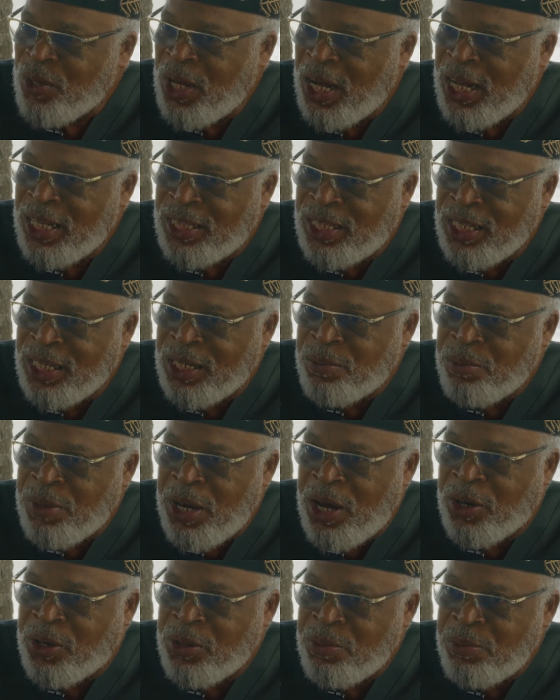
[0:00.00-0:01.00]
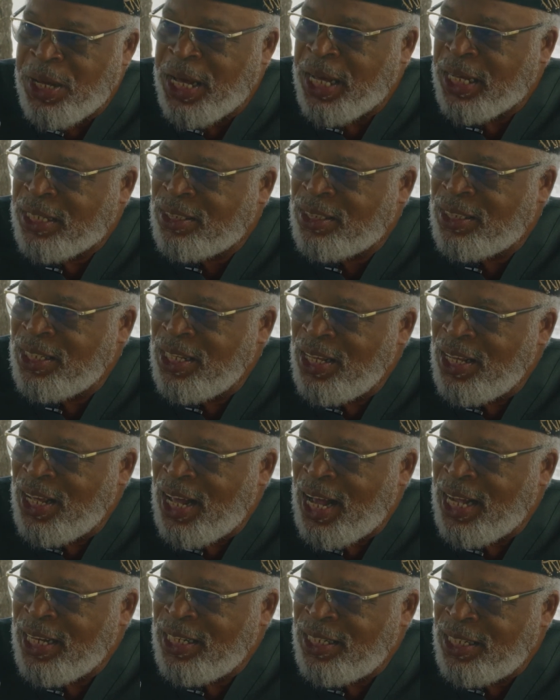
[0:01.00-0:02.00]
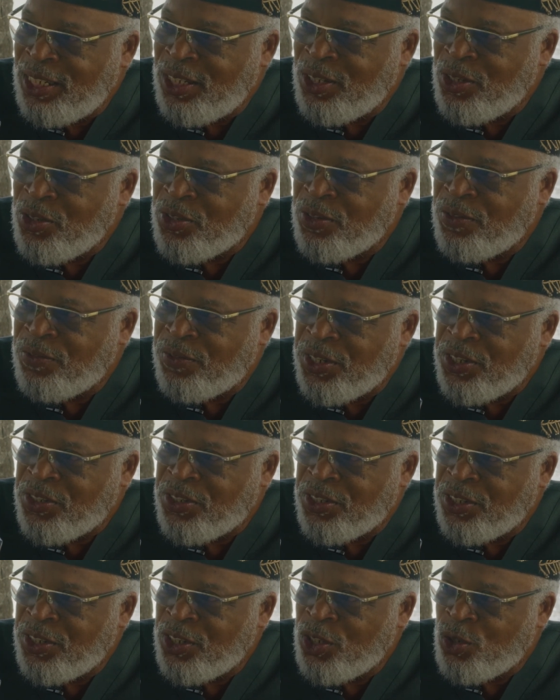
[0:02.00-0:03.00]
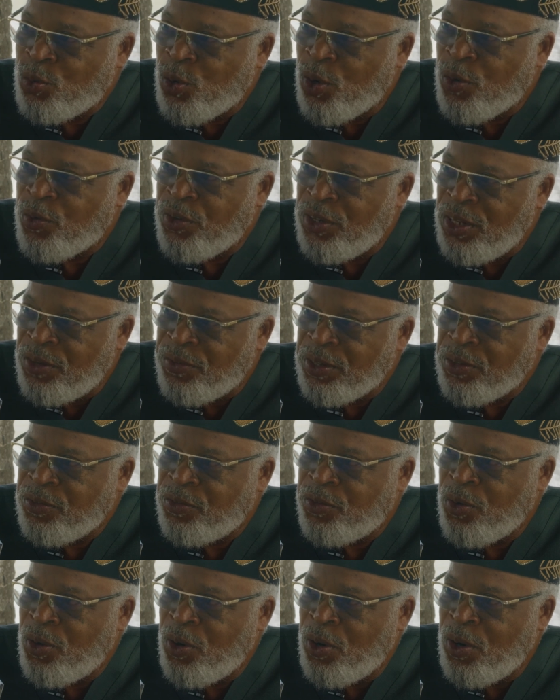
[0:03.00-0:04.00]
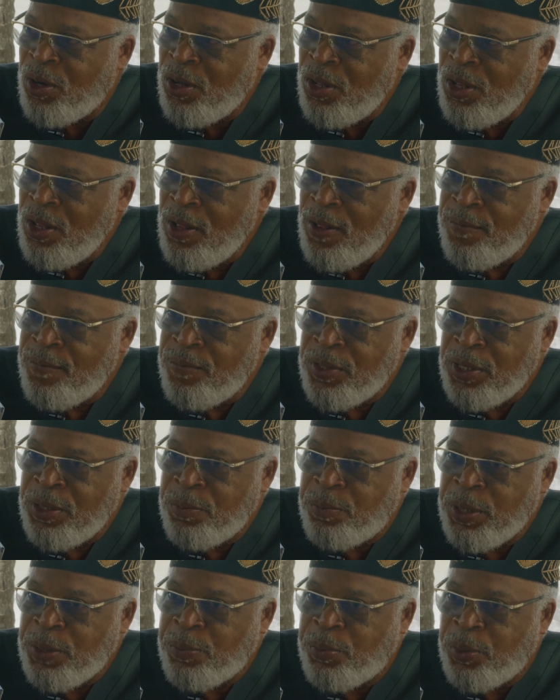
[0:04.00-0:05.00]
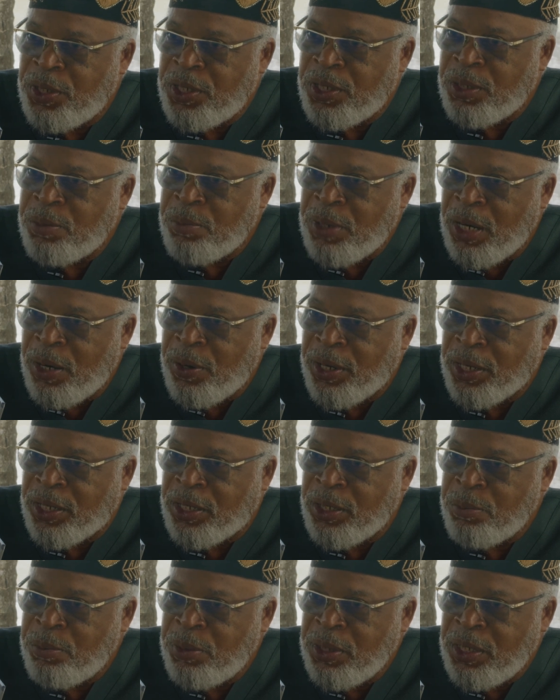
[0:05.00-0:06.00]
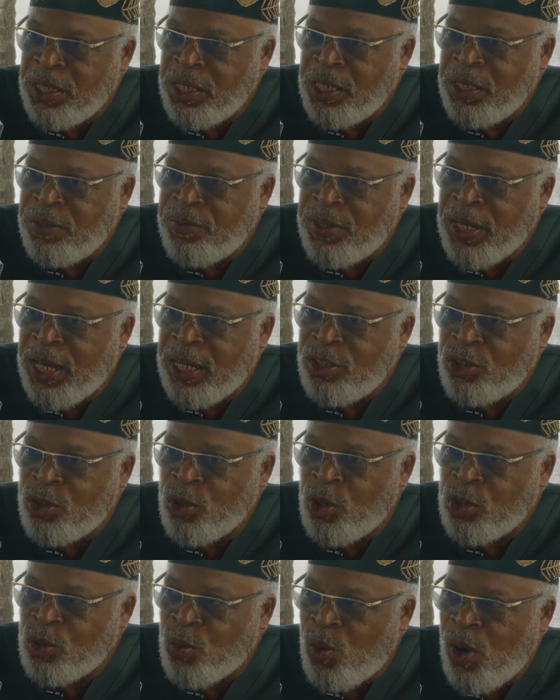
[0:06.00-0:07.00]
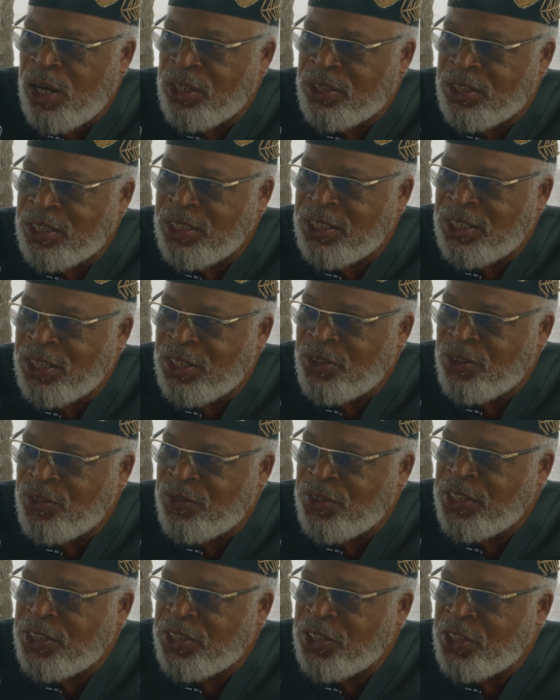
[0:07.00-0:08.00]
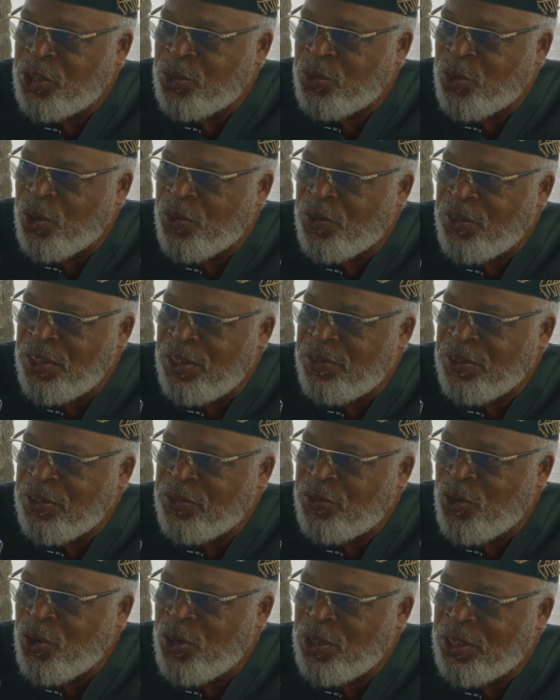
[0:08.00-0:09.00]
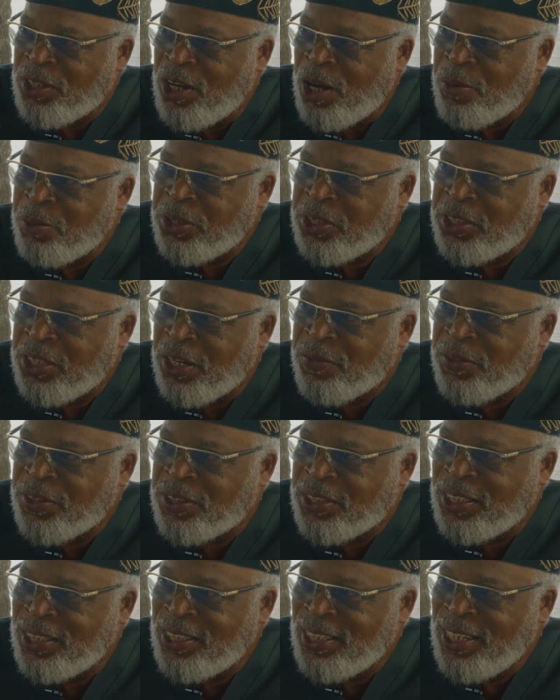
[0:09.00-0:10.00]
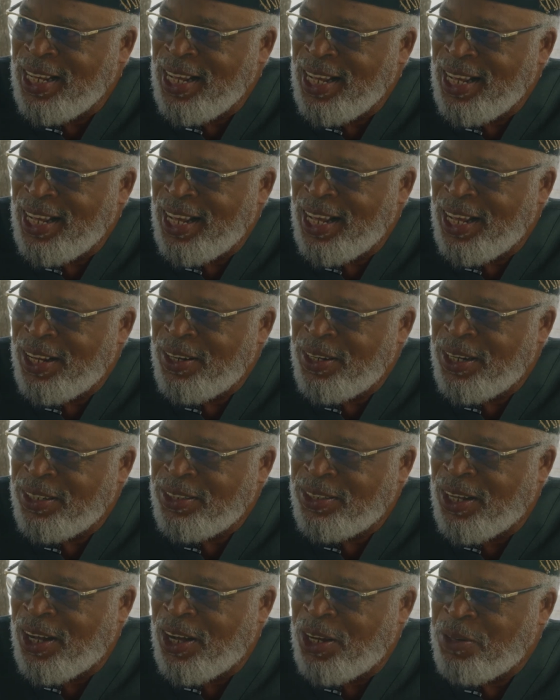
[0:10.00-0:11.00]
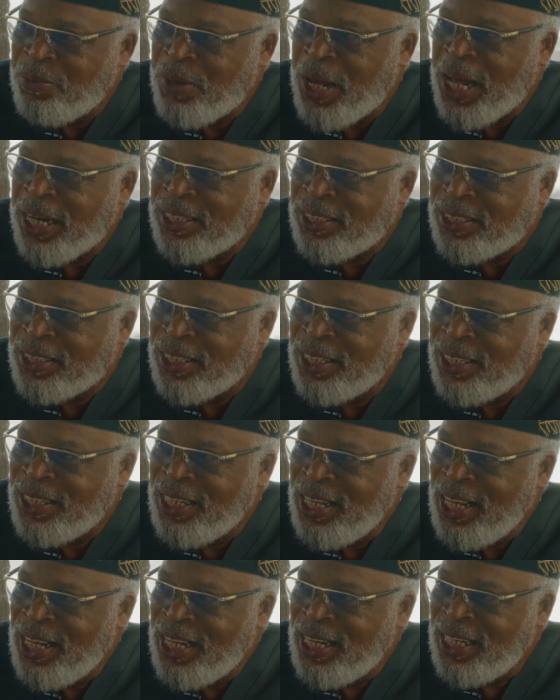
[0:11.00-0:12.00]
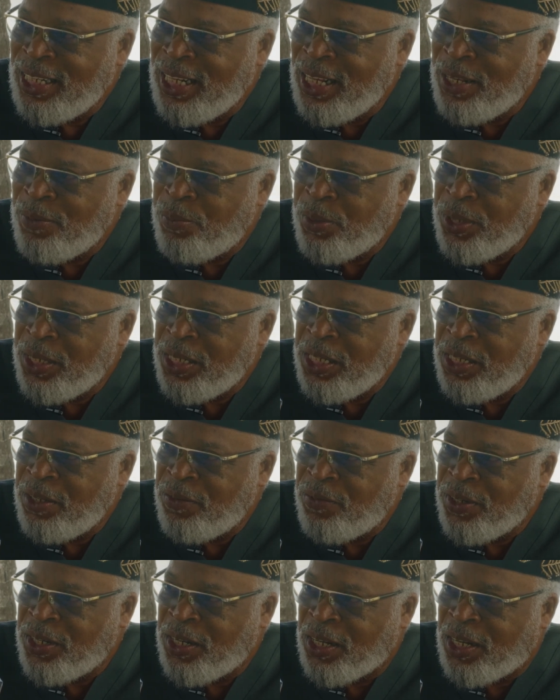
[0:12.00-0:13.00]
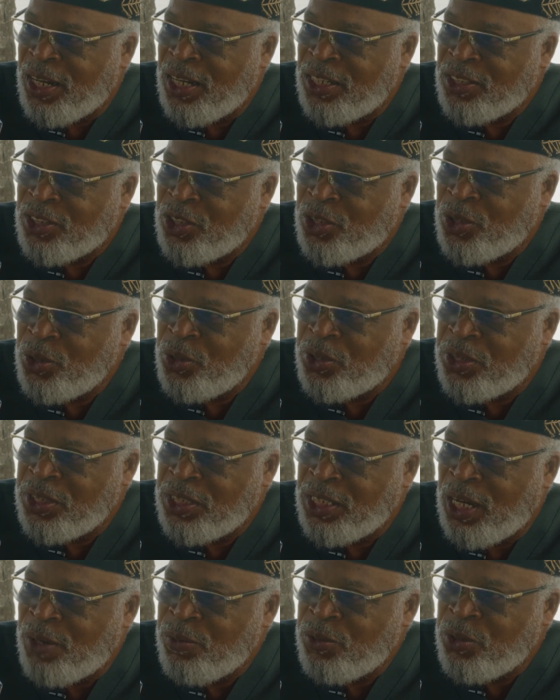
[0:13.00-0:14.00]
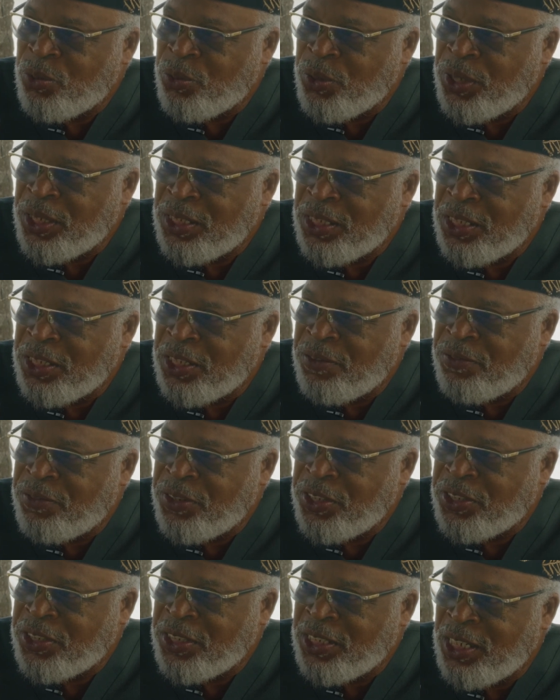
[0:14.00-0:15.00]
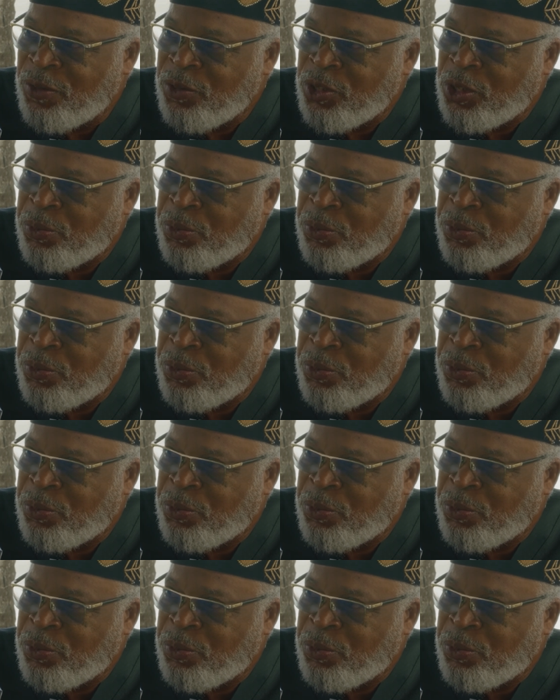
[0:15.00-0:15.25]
I think Malcolm X's ideals and vision is worth living for. The people in America believe that George Washington's vision is worth living for, and Thomas Jefferson and John Madison. They believe in a constitution that was written and a vision that